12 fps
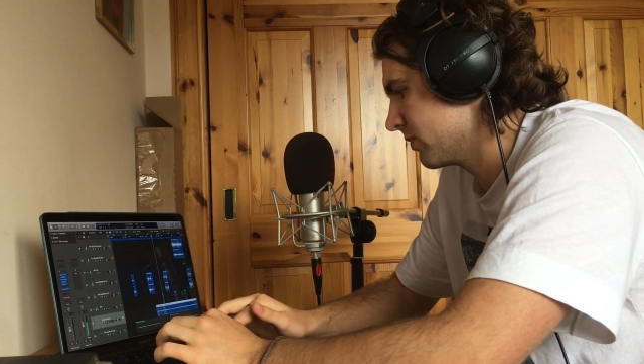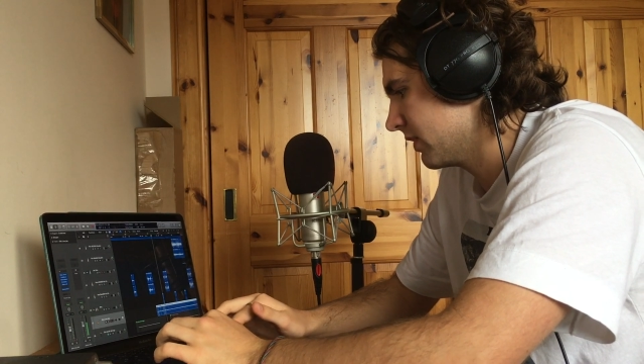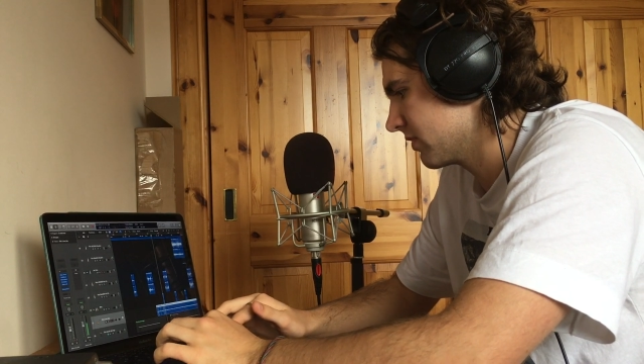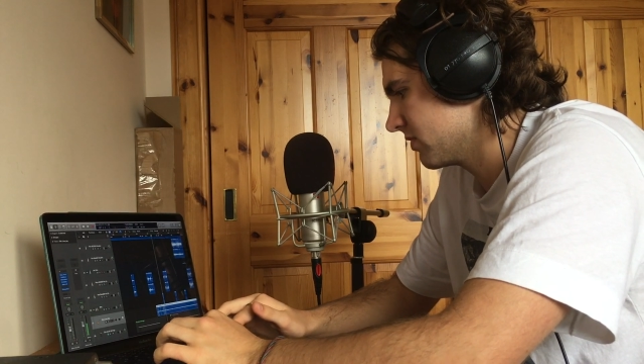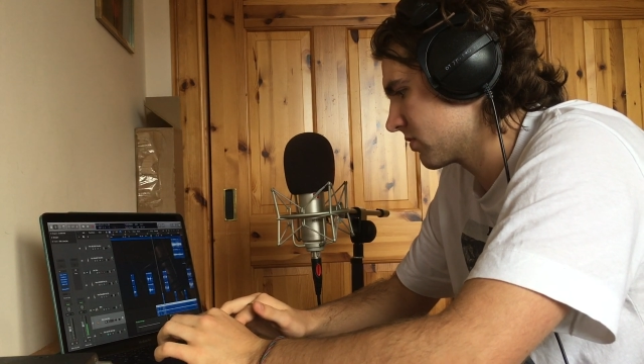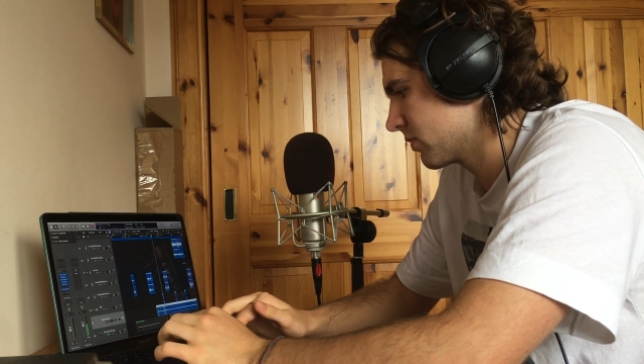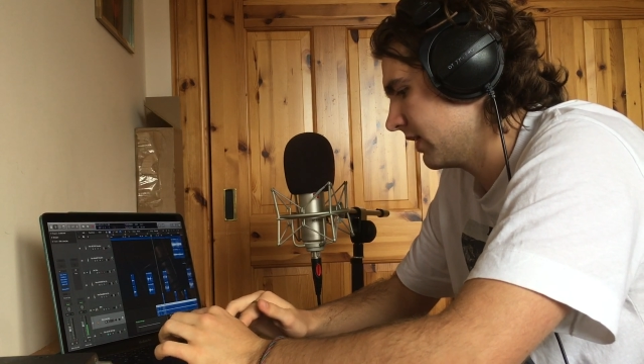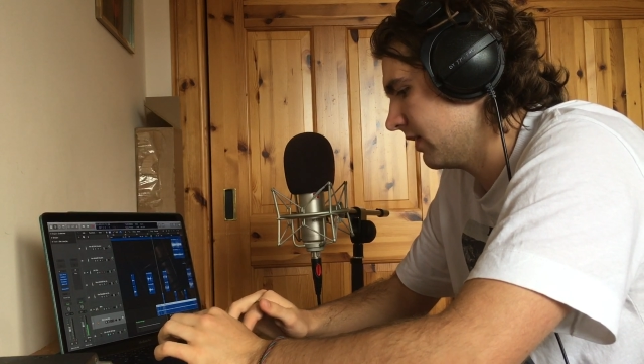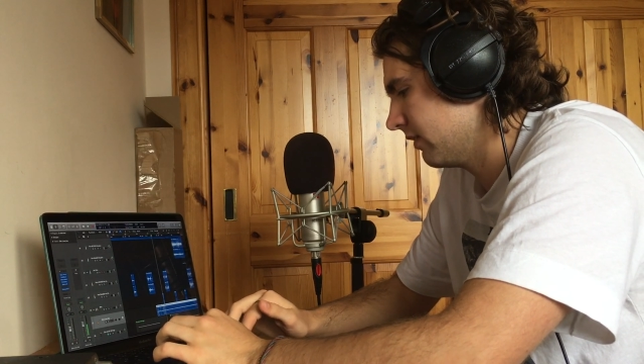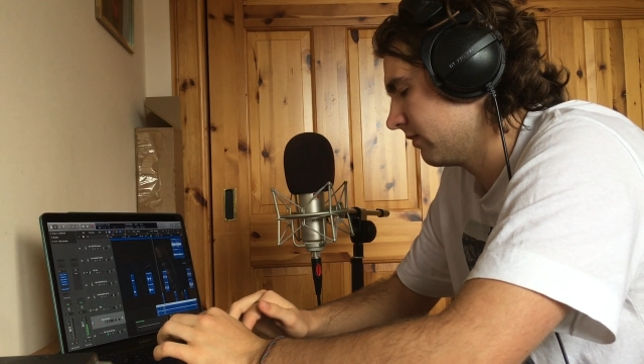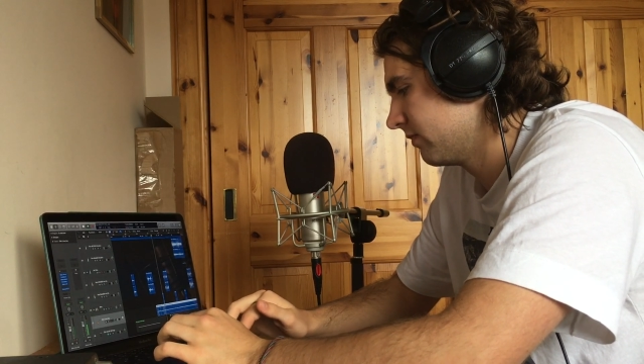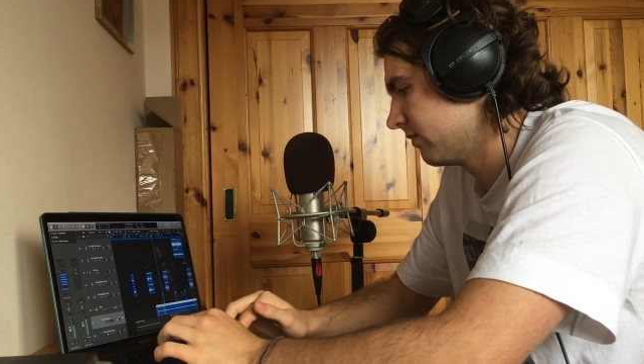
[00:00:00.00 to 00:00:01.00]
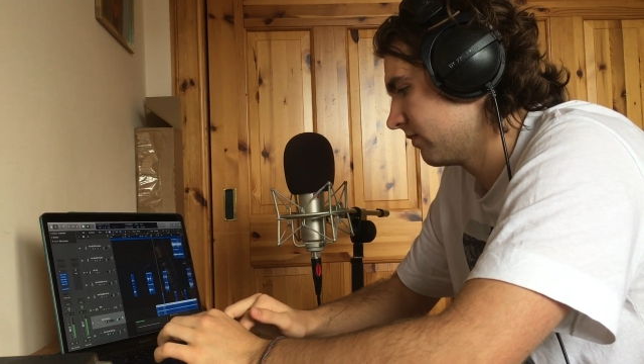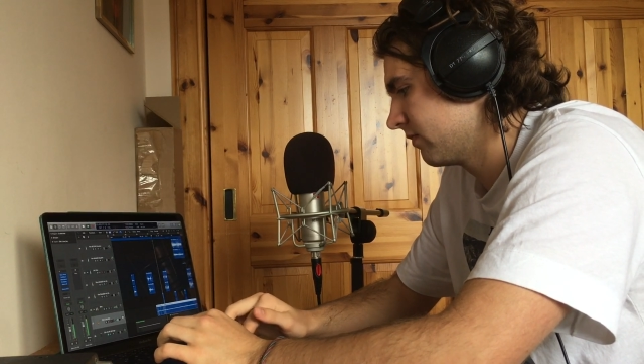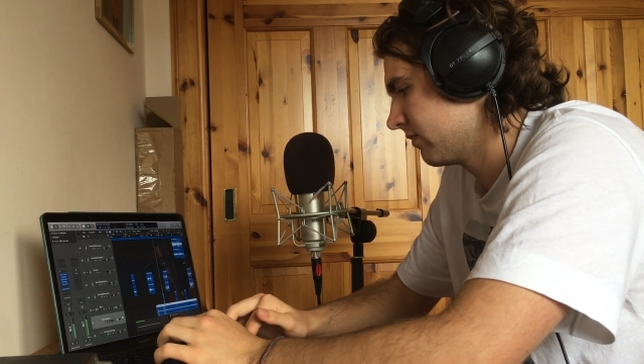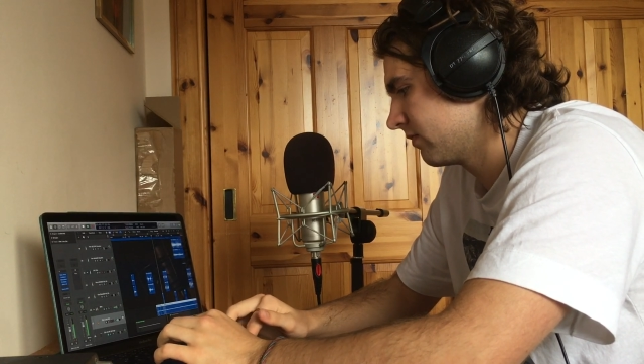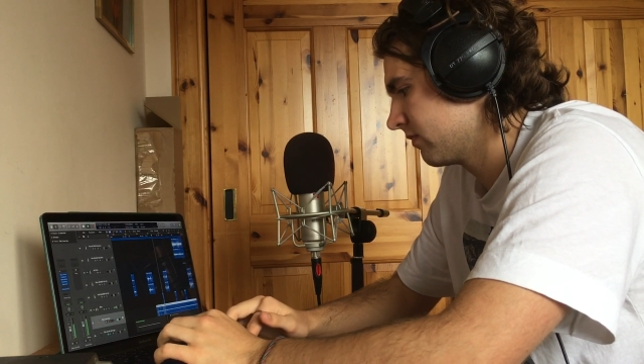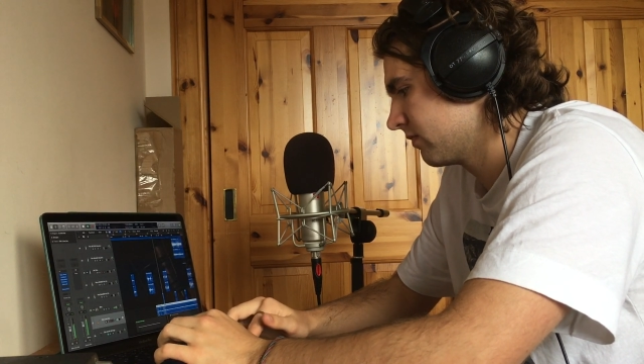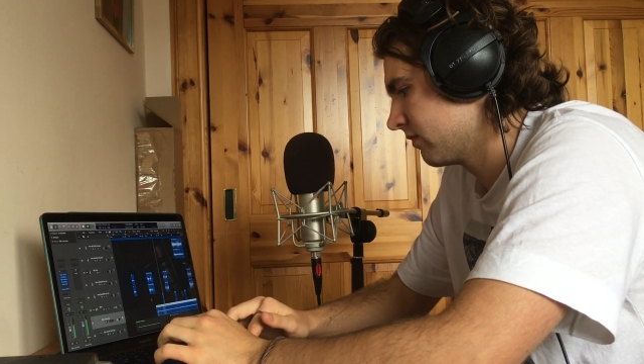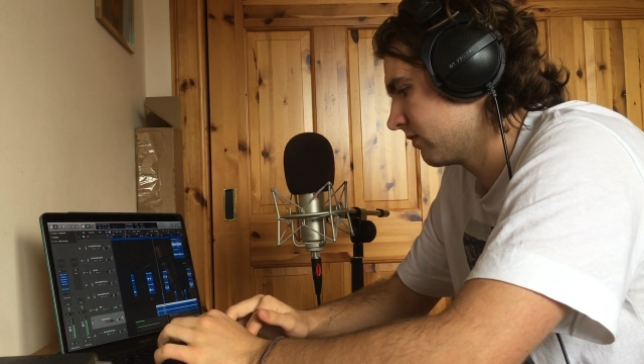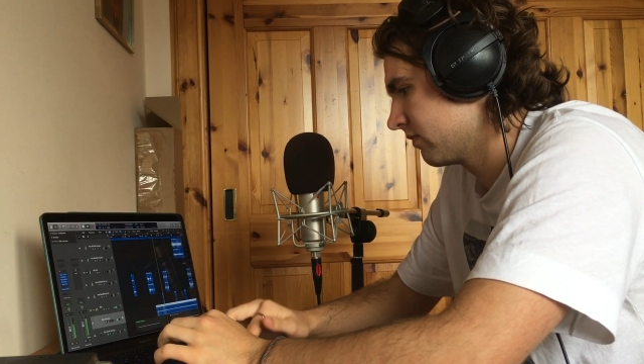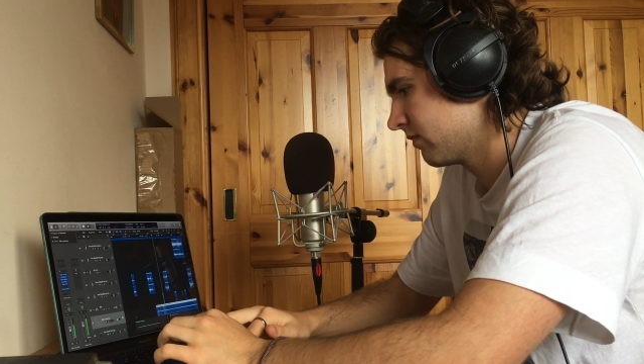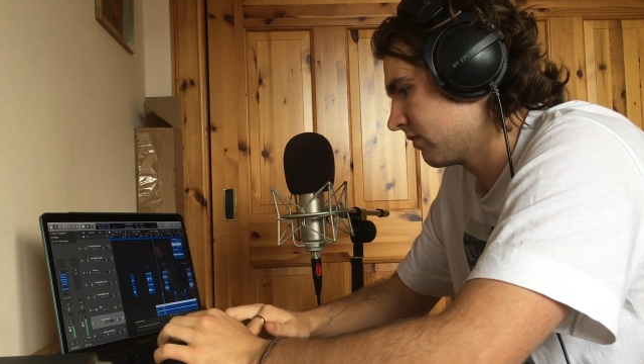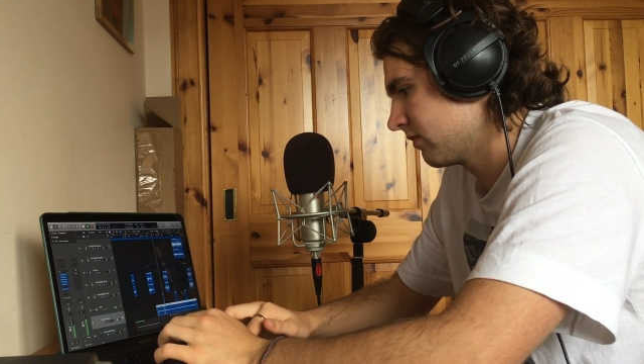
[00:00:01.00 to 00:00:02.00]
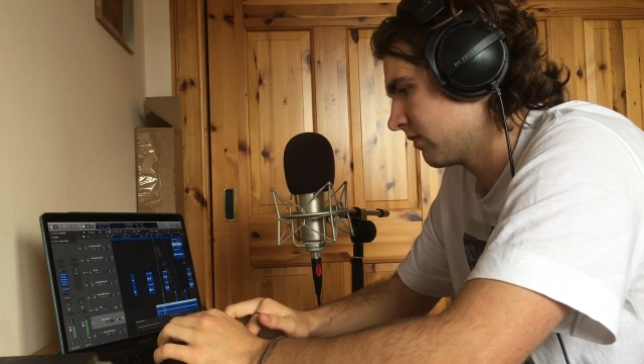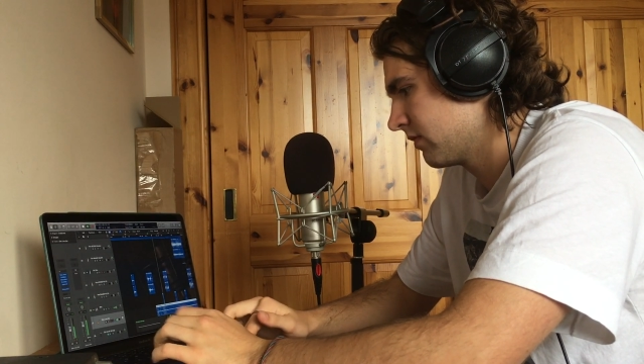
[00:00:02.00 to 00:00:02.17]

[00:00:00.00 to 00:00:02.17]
because it's quite it's okay.